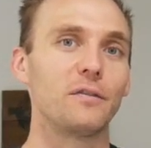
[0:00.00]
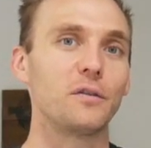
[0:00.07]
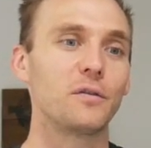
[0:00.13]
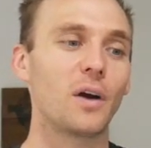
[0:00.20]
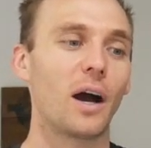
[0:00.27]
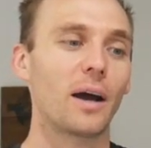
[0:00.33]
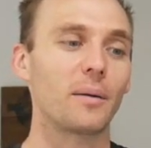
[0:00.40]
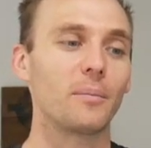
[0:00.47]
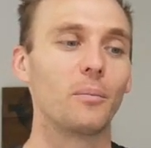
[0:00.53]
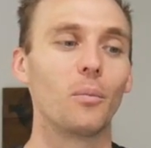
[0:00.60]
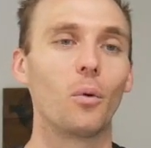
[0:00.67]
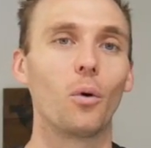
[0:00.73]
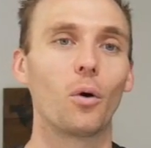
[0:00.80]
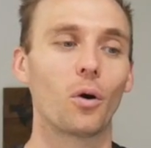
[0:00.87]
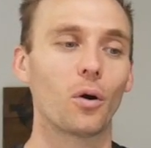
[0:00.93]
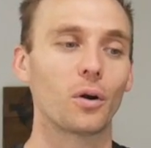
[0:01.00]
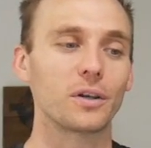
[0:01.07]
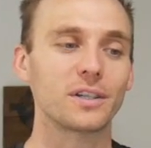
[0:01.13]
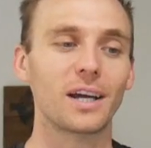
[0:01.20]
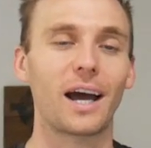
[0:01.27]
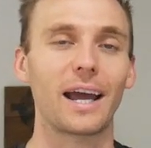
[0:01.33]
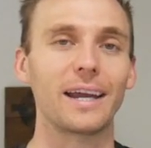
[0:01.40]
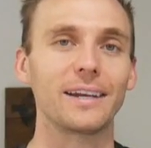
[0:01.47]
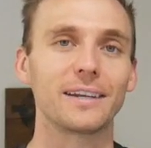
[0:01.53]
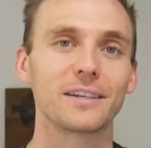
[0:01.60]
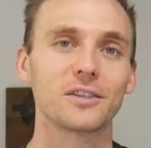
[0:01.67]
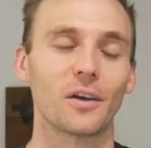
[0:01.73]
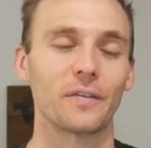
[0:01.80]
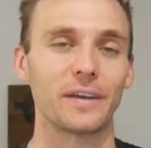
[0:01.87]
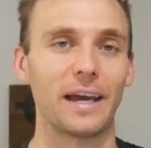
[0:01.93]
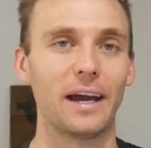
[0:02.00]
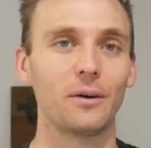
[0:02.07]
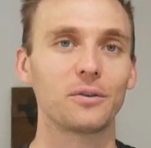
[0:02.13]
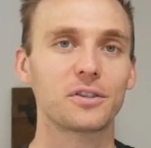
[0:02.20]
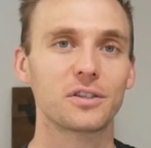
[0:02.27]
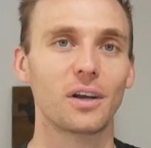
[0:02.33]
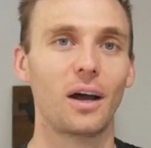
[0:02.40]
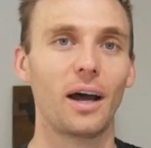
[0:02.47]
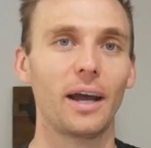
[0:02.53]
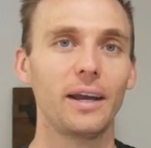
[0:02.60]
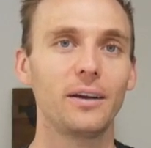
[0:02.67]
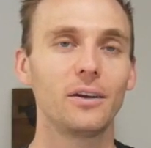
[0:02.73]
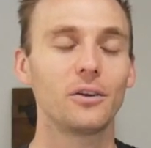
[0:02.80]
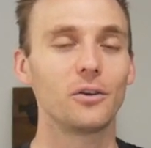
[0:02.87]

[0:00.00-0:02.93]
you've got more tightness on the outside,